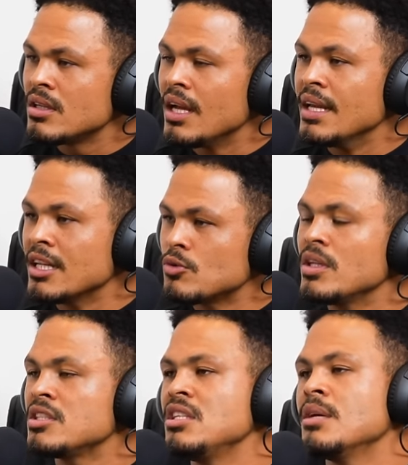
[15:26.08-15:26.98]
And that's
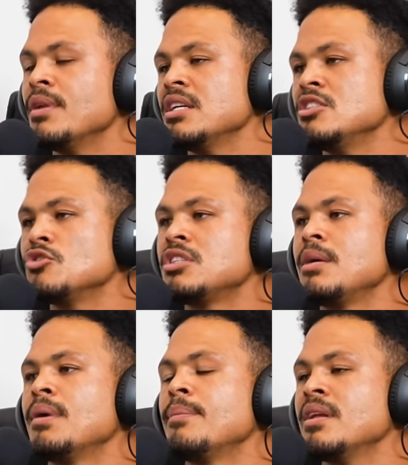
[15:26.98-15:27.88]
where the senior players need to
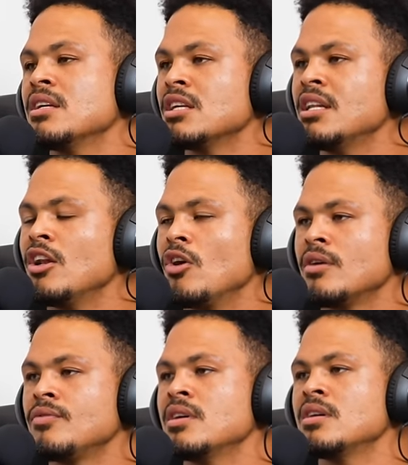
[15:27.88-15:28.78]
step up, and, and a lot
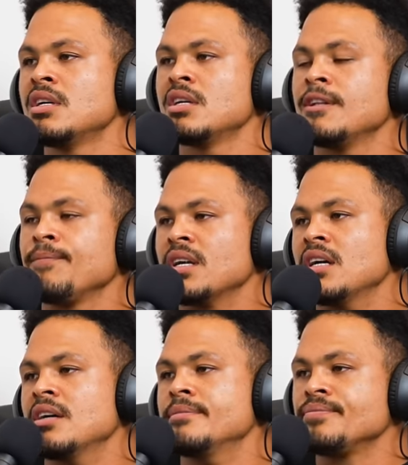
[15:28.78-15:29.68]
of the
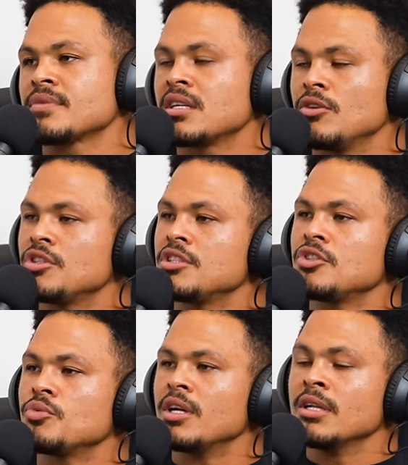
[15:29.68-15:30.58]
um, coaches
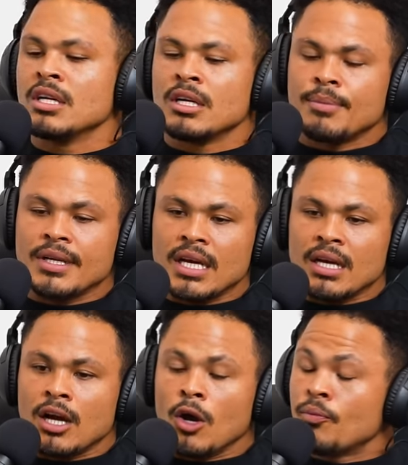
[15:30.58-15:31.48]
as well. But yeah,
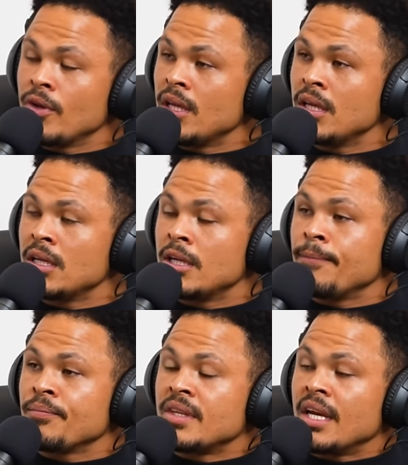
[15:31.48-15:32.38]
hopefully
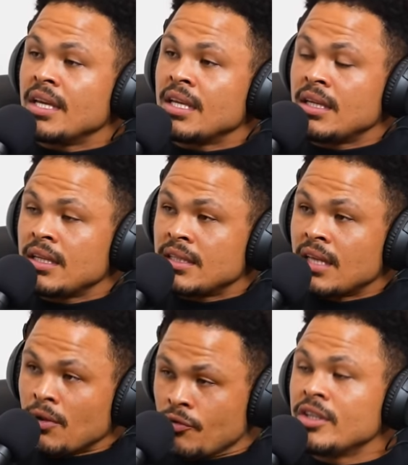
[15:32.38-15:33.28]
they,
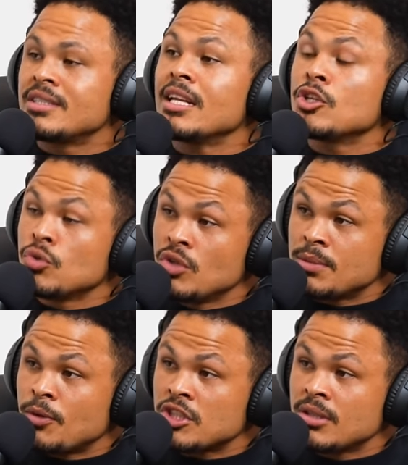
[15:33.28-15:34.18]
they'll fix that as soon
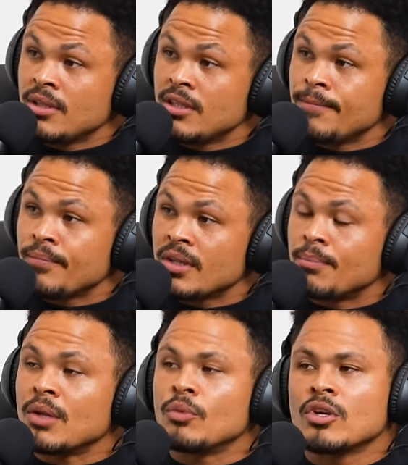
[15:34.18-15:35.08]
as possible,
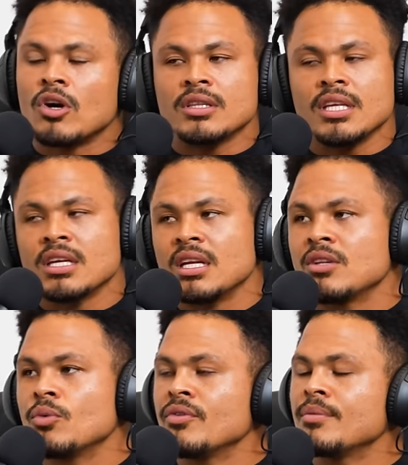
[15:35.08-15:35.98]
but we can't take
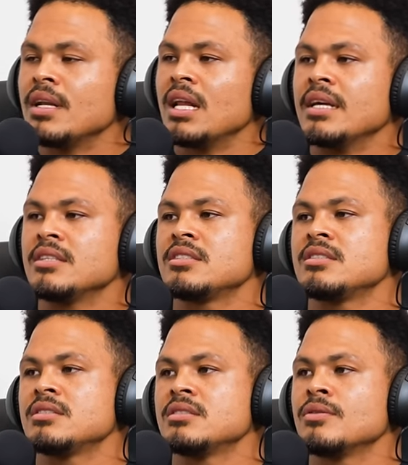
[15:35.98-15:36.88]
credit away from the
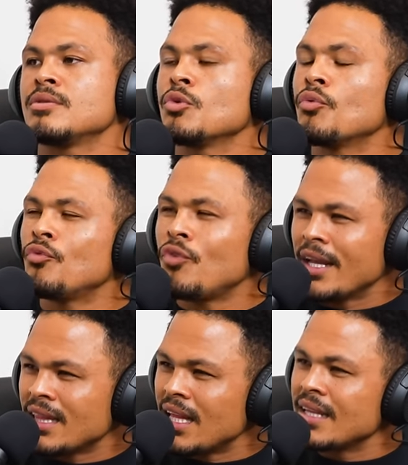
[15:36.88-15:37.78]
Lions. To
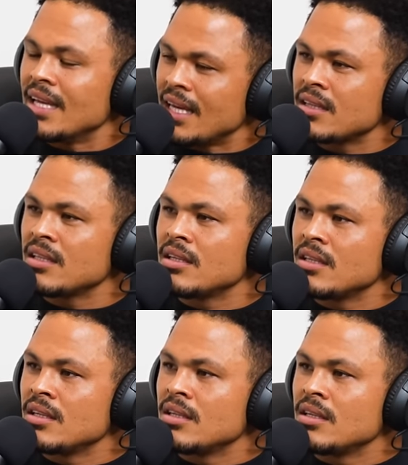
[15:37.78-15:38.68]
fight like that.
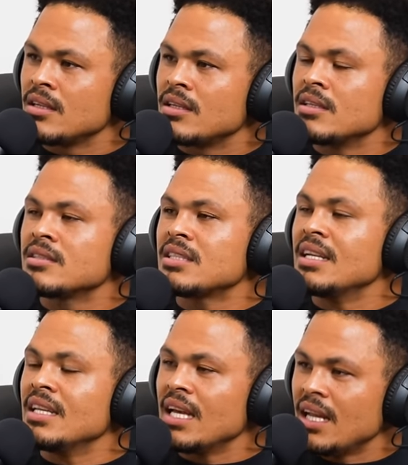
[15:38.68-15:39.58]
Yes.
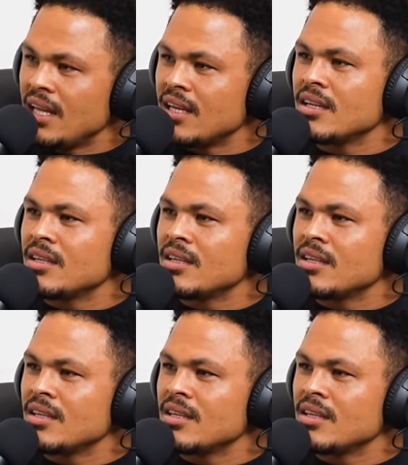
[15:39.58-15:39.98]
Sanele.